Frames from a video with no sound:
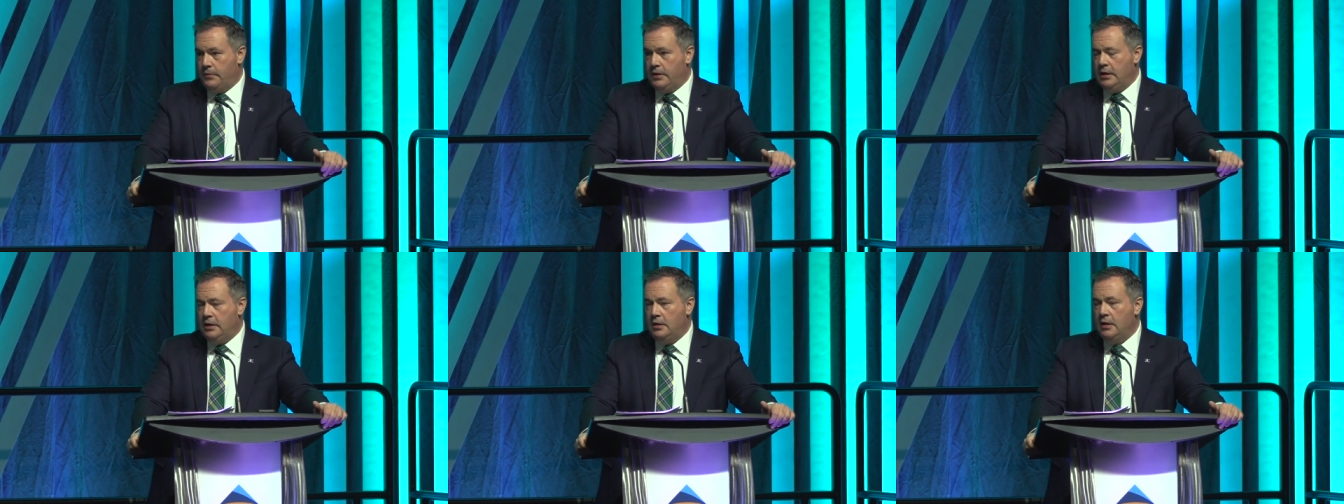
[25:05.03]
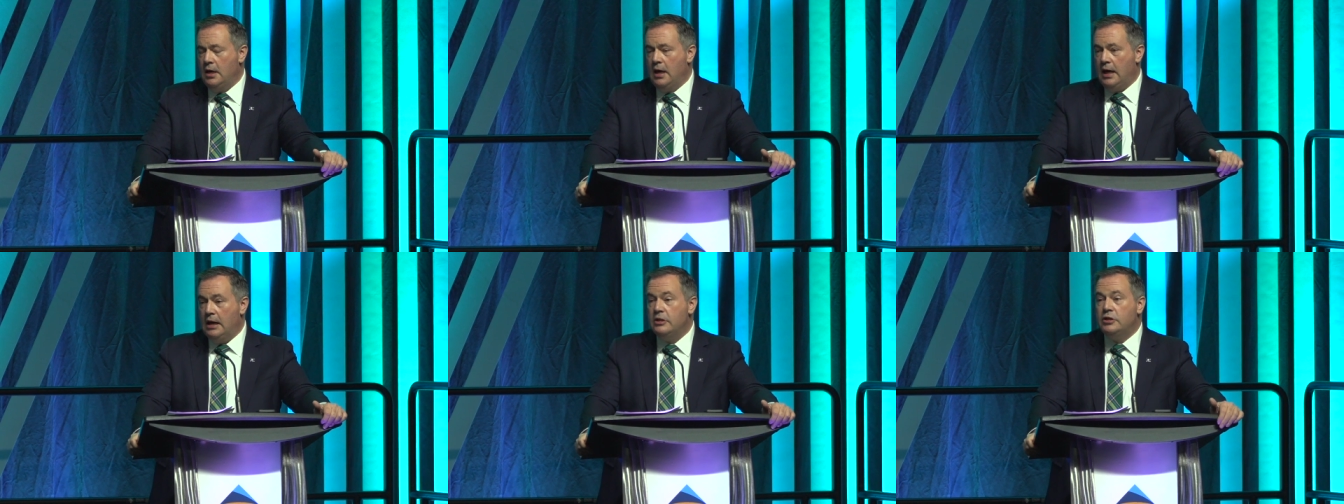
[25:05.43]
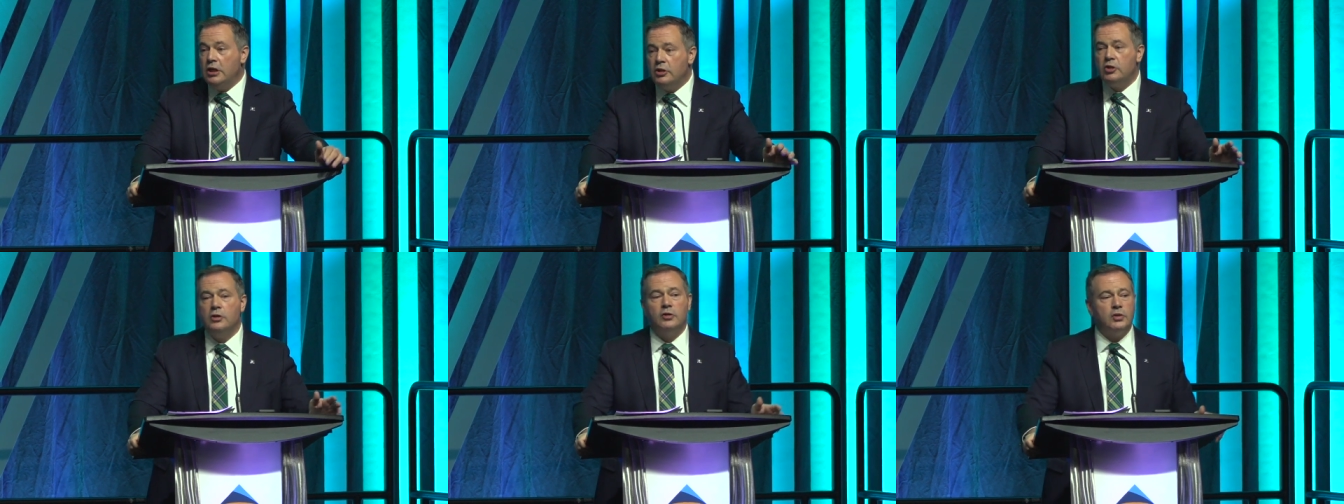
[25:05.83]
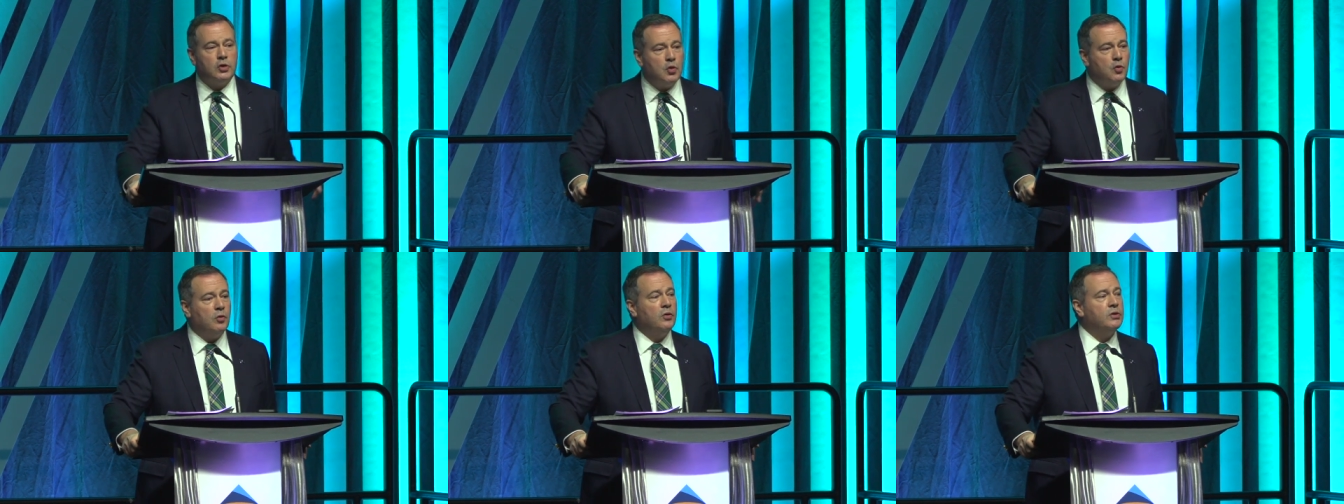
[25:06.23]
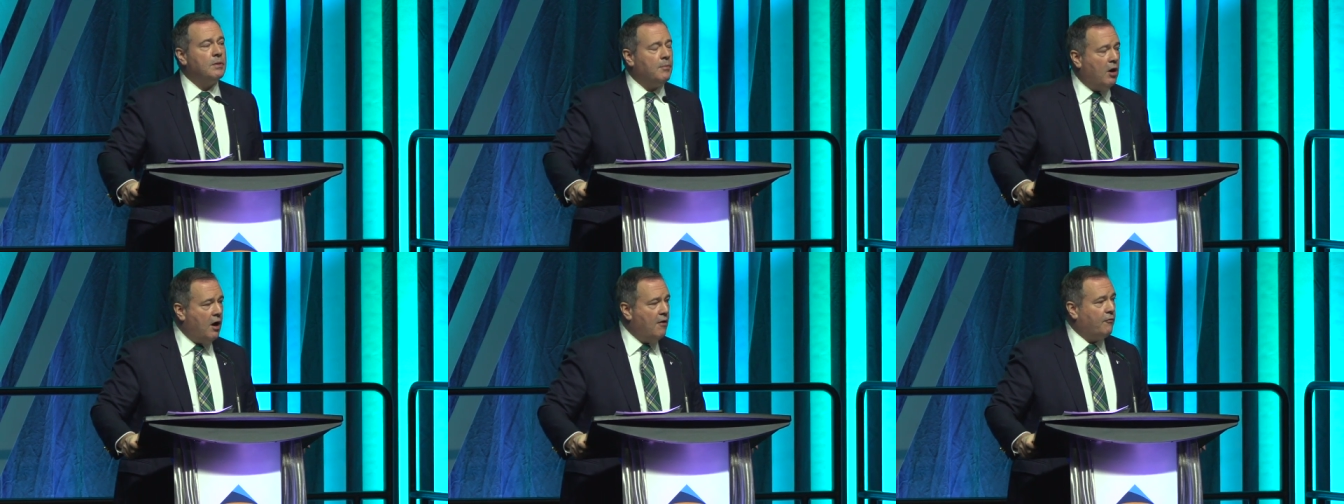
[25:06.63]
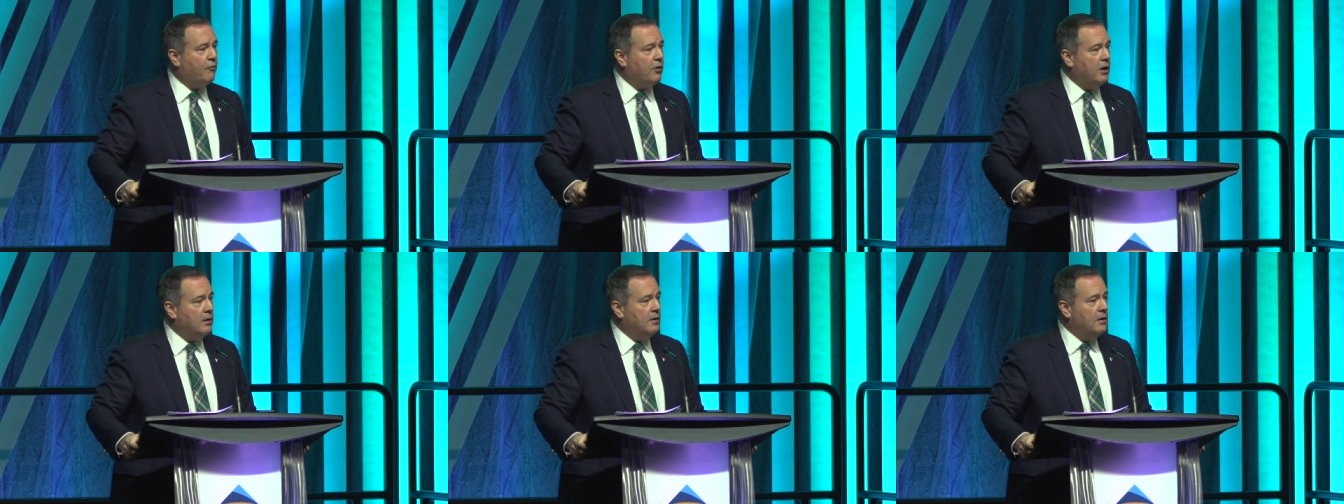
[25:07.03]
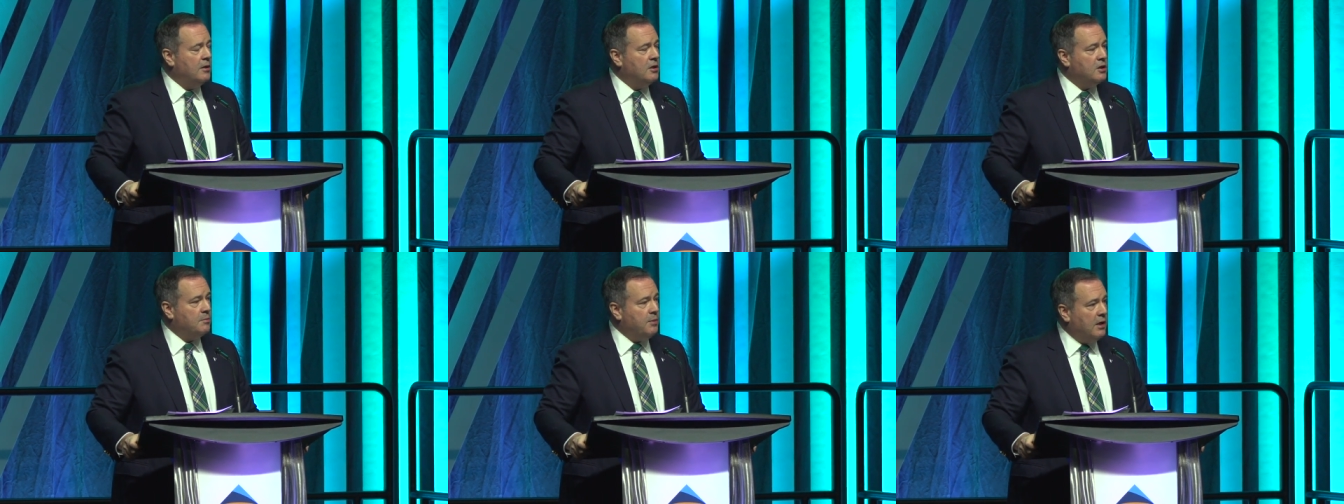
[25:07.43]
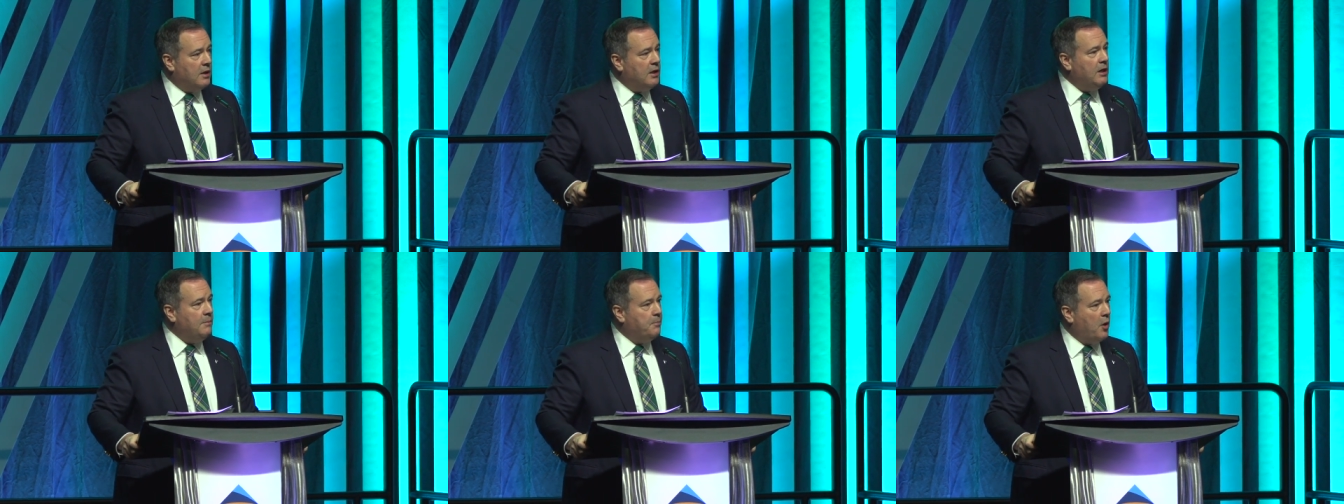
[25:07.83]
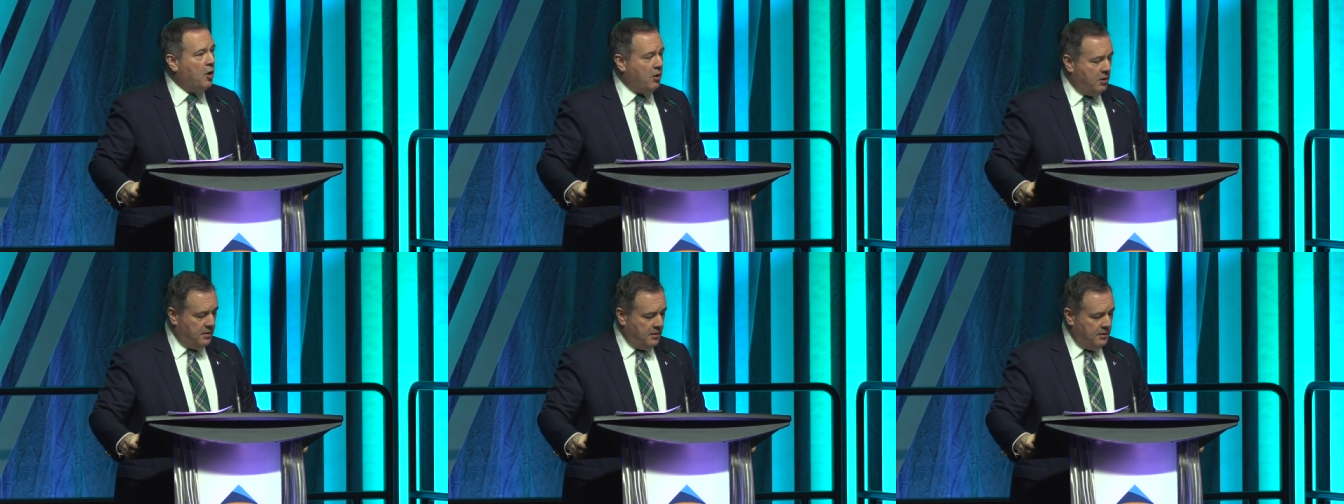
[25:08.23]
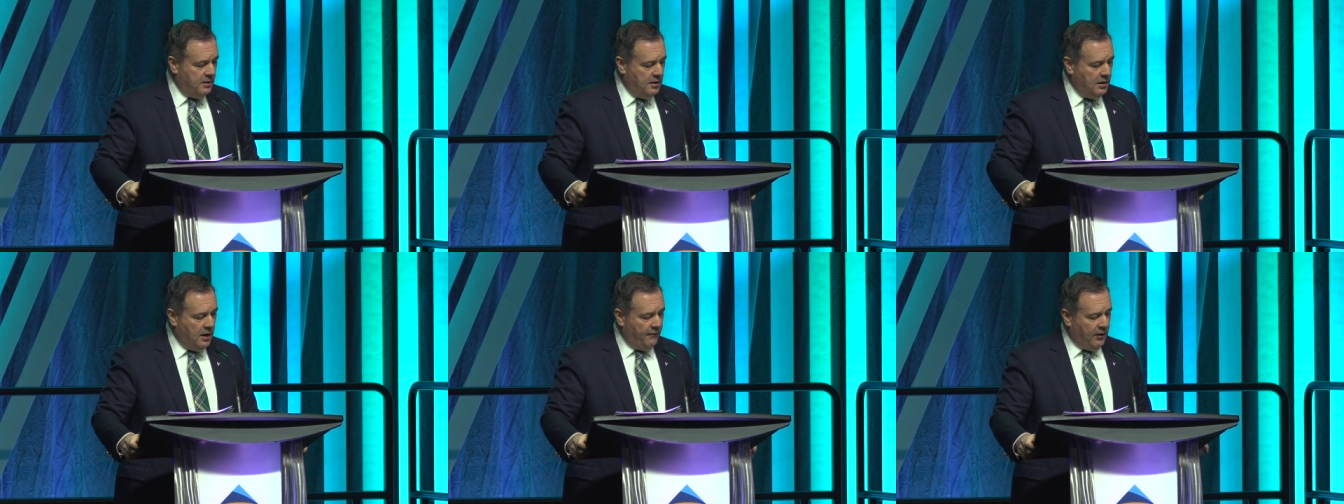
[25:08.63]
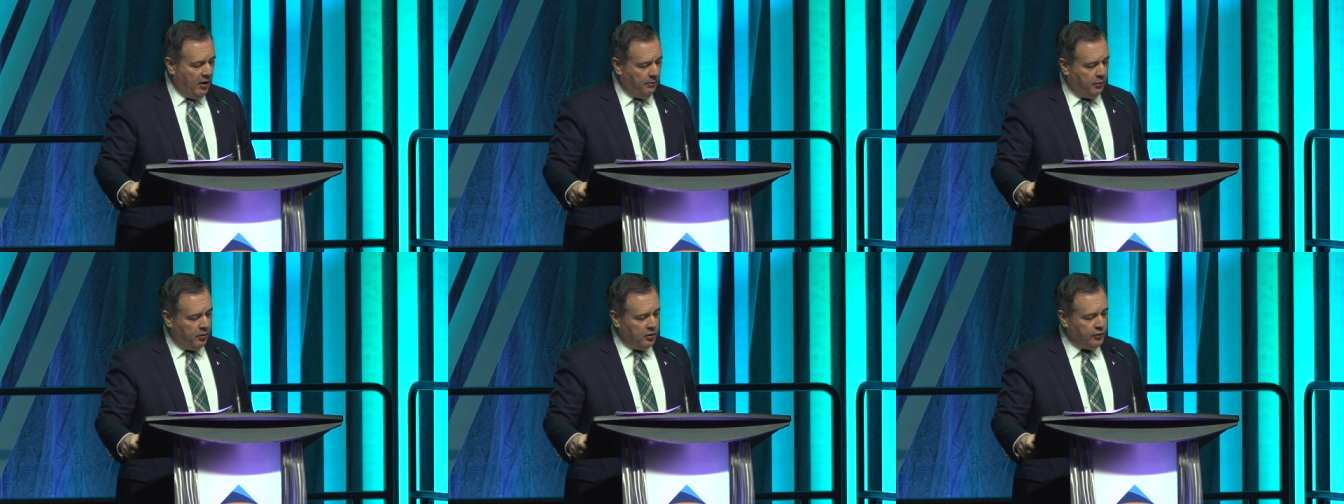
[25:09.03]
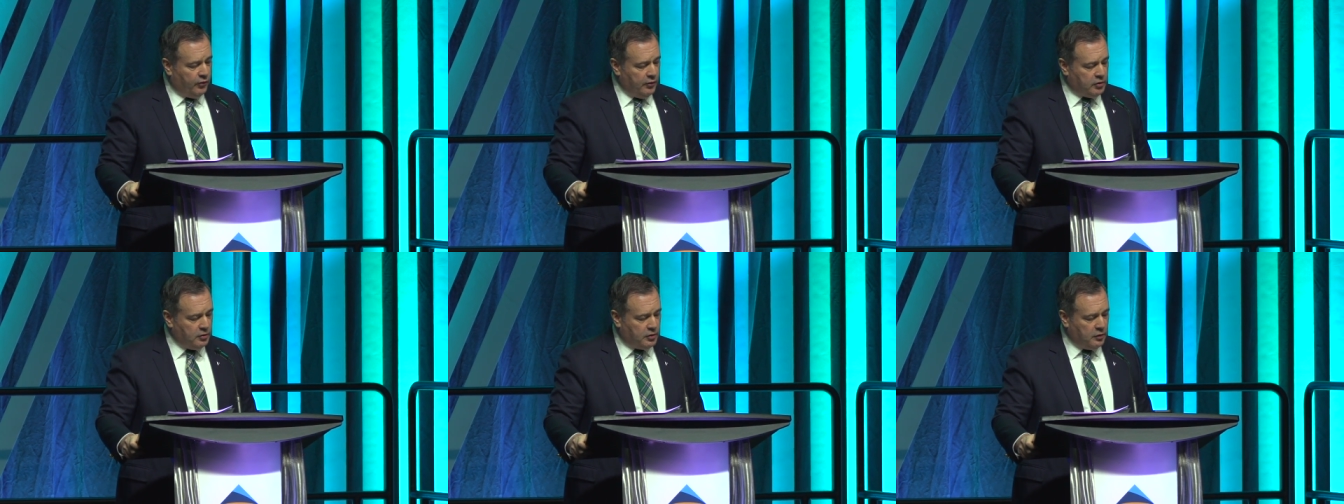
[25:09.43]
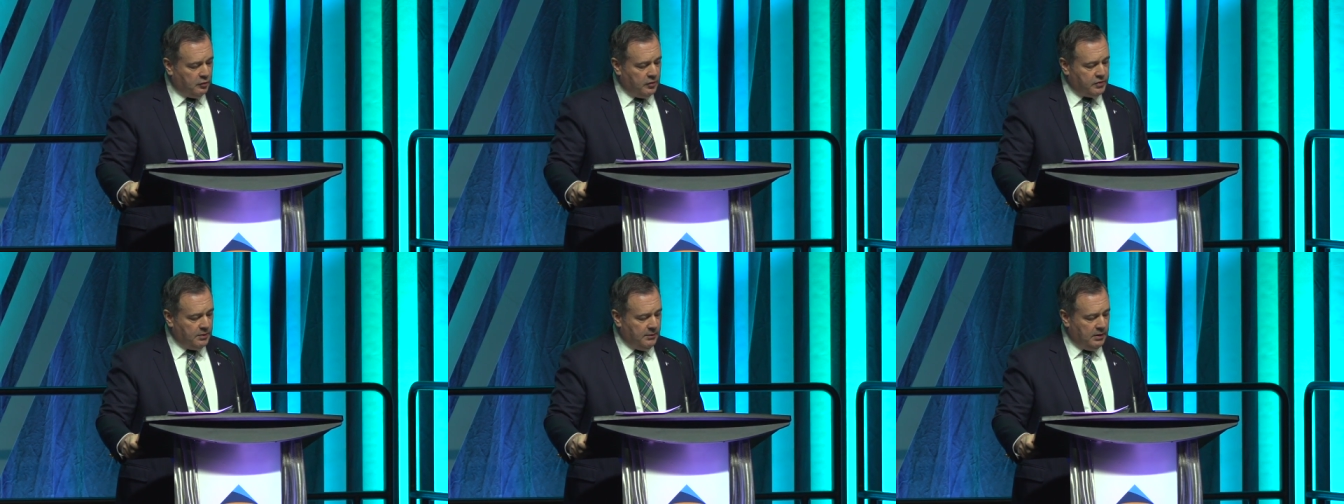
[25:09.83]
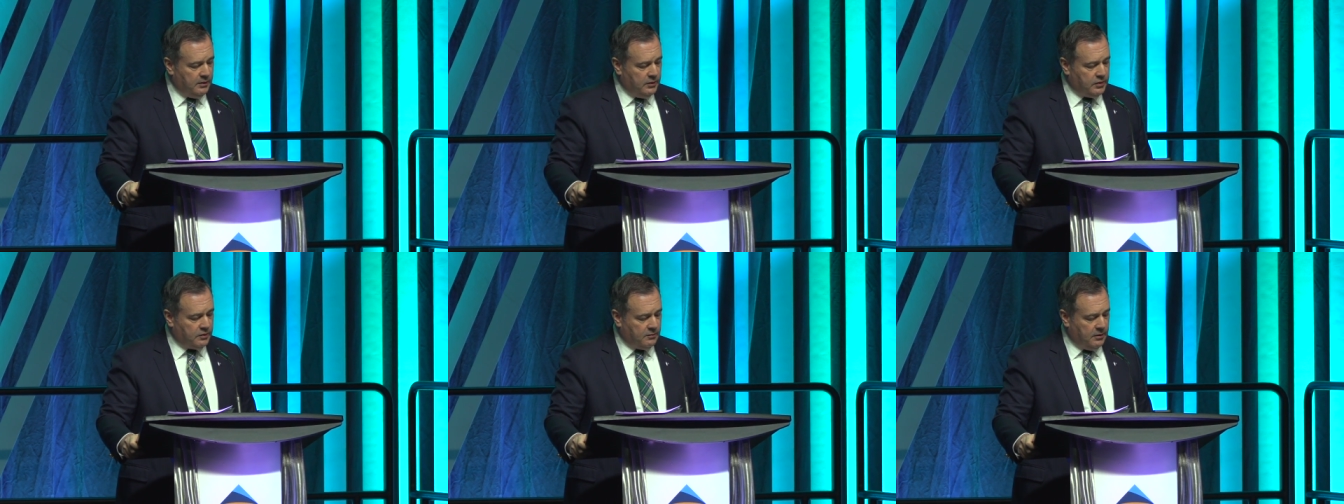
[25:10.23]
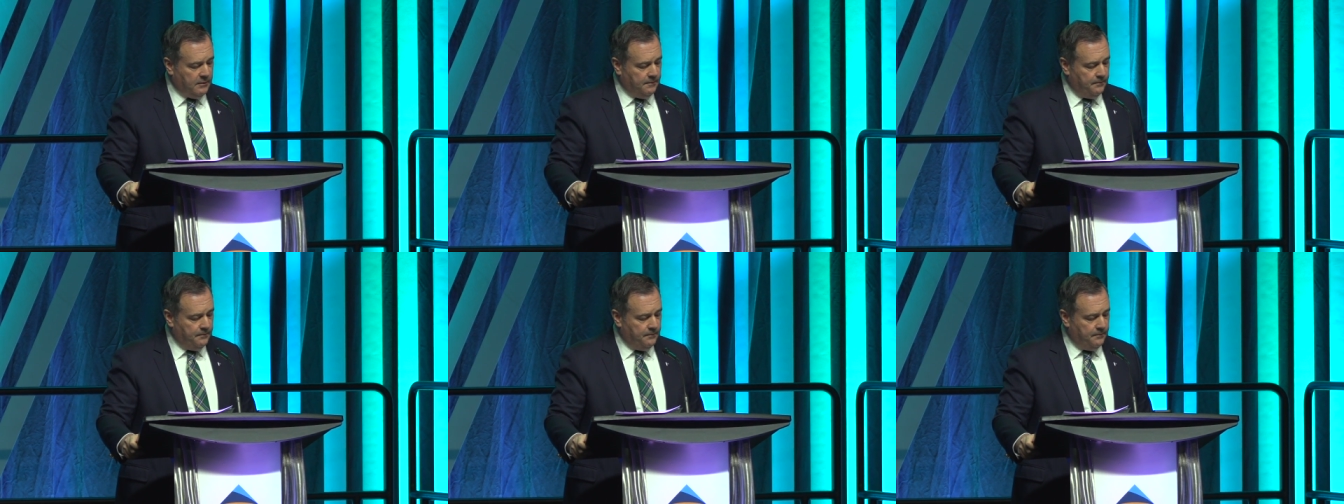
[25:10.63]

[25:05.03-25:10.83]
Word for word: the Indigenous tourism offering to be a key part of Alberta's future tourism industry.